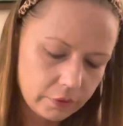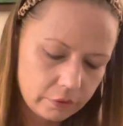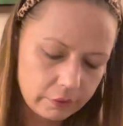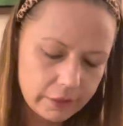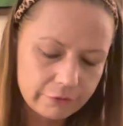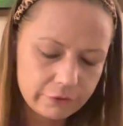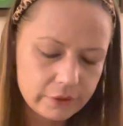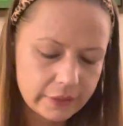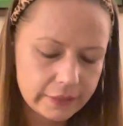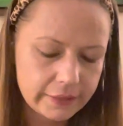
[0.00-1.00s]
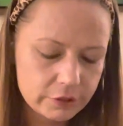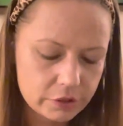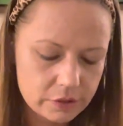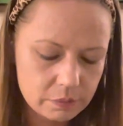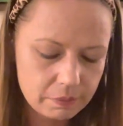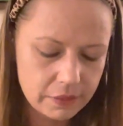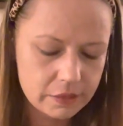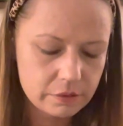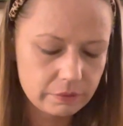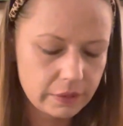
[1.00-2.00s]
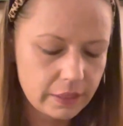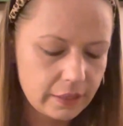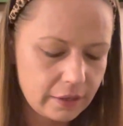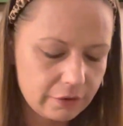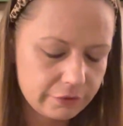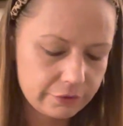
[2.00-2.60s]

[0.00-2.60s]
Okay, for the connection space, we have